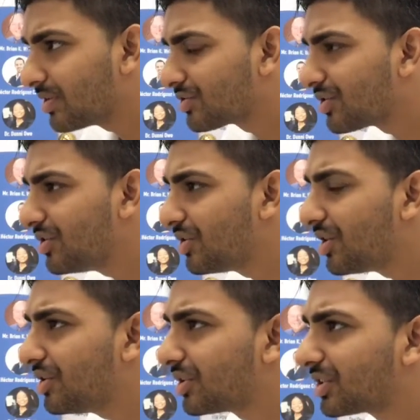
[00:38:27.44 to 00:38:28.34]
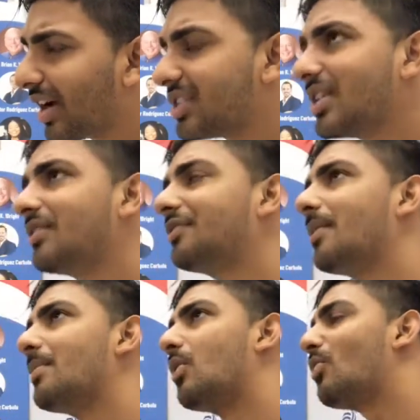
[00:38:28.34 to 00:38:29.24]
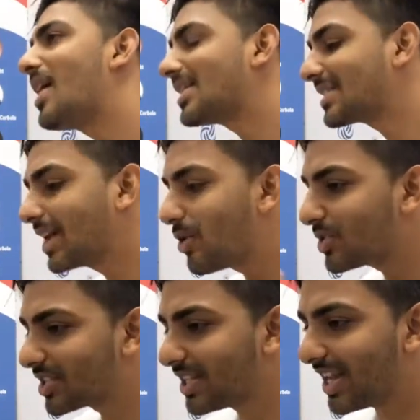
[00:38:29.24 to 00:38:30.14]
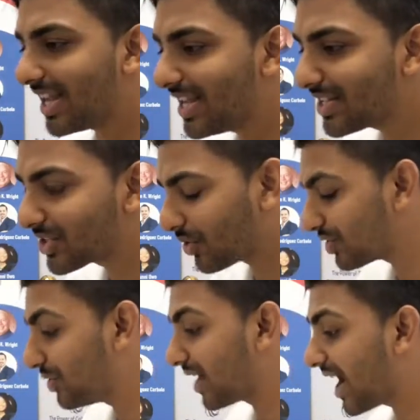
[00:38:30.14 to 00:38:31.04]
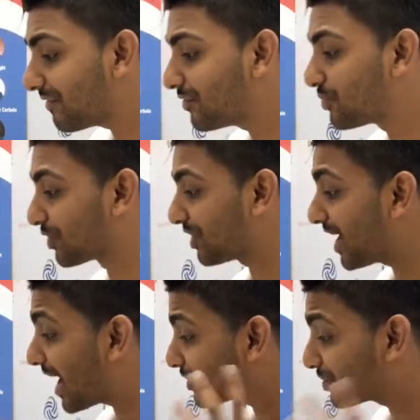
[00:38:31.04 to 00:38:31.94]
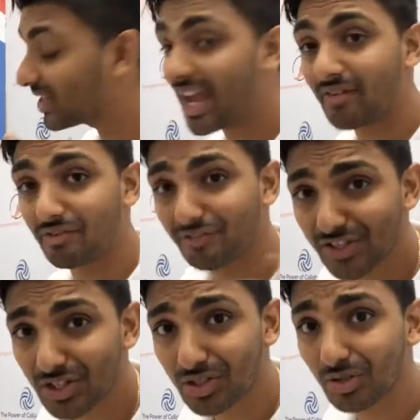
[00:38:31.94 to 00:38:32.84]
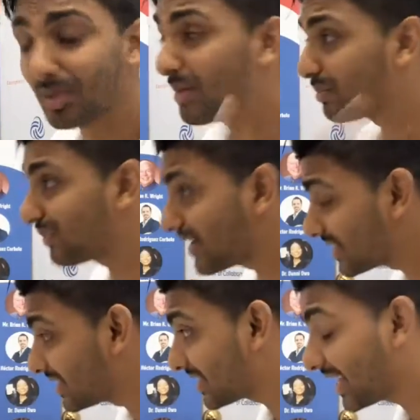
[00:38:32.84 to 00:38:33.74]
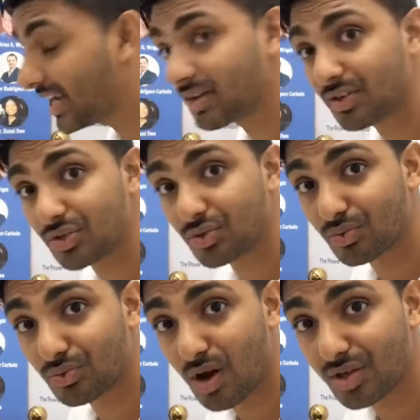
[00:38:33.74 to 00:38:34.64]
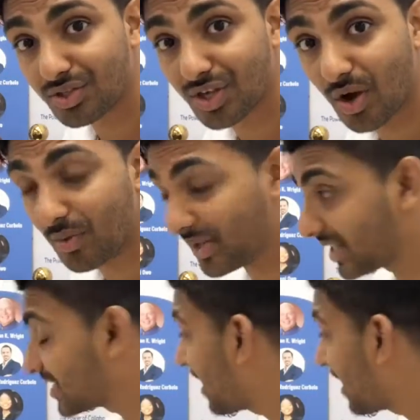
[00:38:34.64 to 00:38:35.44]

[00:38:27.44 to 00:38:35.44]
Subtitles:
So you're touching from the West Coast to the East Coast. You're everywhere. You actually have a physical presence here in Toronto, because I